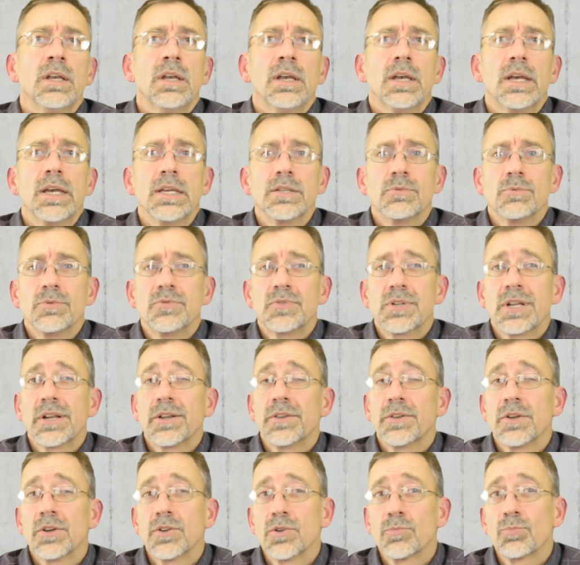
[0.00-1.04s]
As we've said on
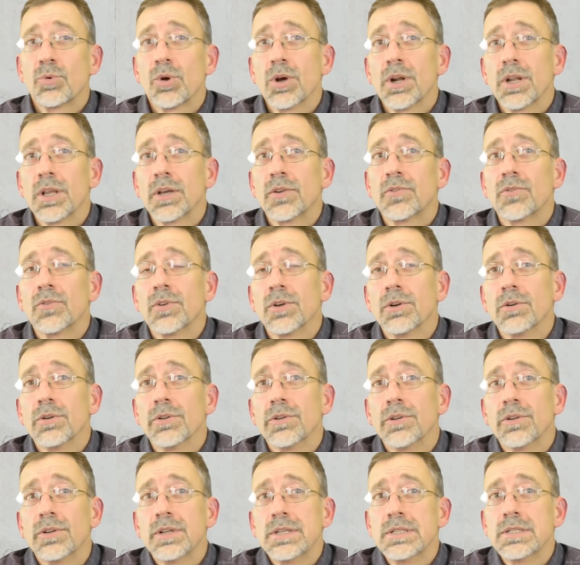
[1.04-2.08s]
the other products, there are other
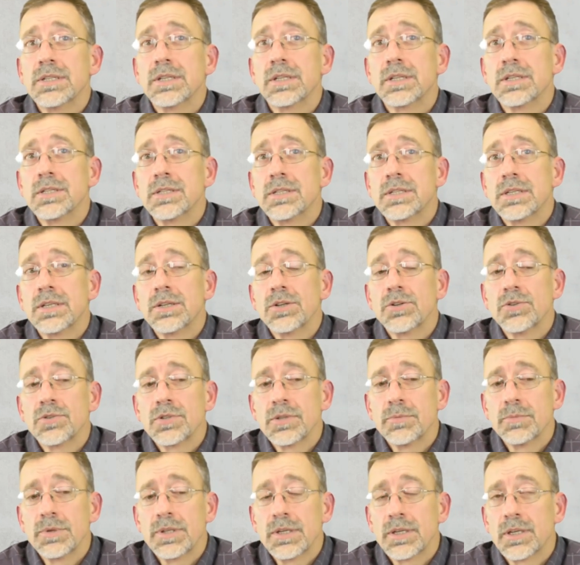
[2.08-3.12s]
things to consider.
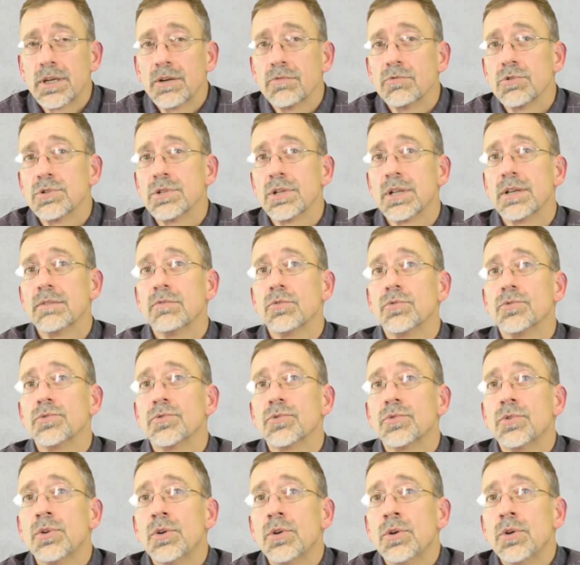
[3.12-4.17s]
Some of the coverage
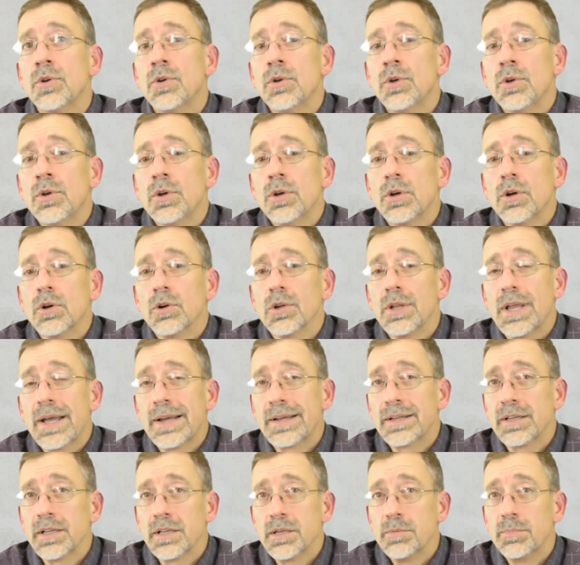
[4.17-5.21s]
levels are
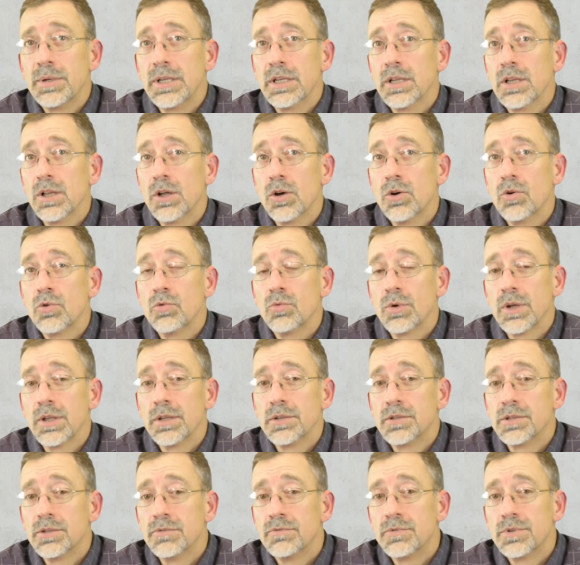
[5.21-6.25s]
likely to be low
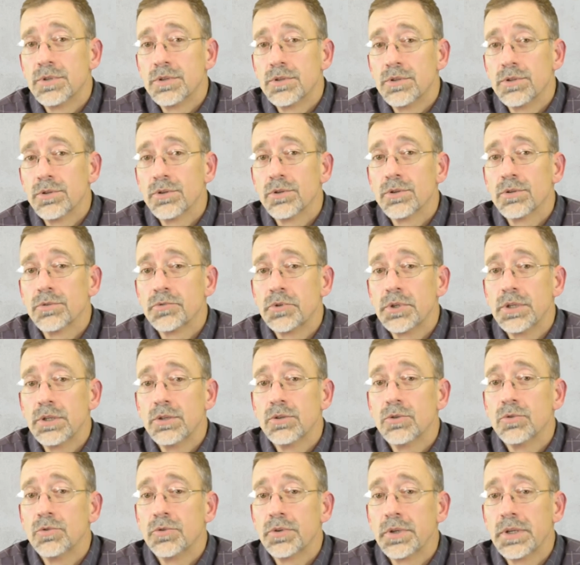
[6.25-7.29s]
relative to your
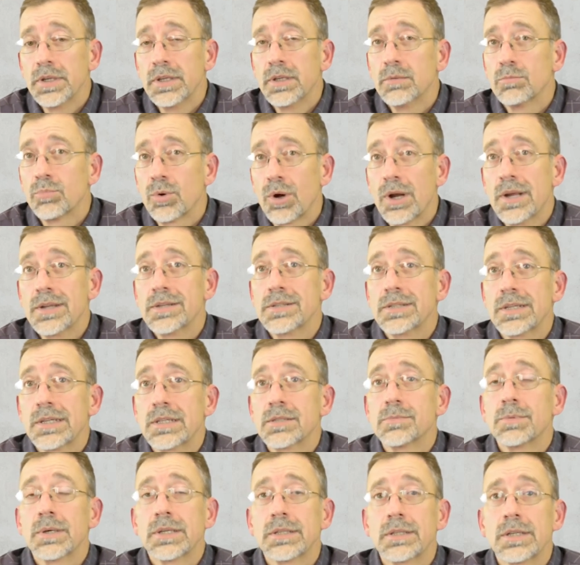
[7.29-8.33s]
yield and price
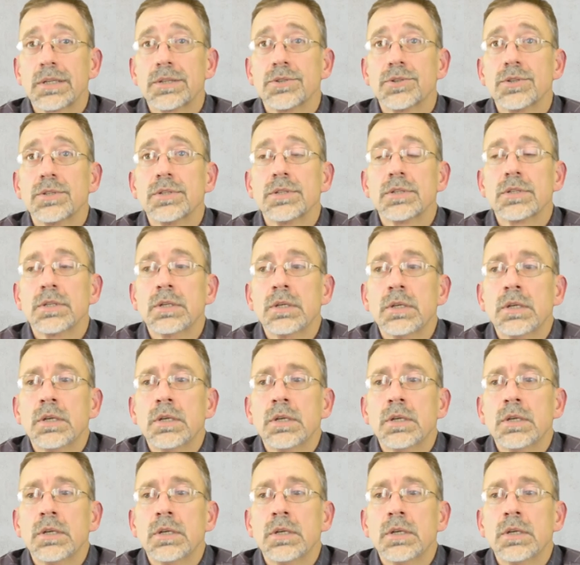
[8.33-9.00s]
expectations.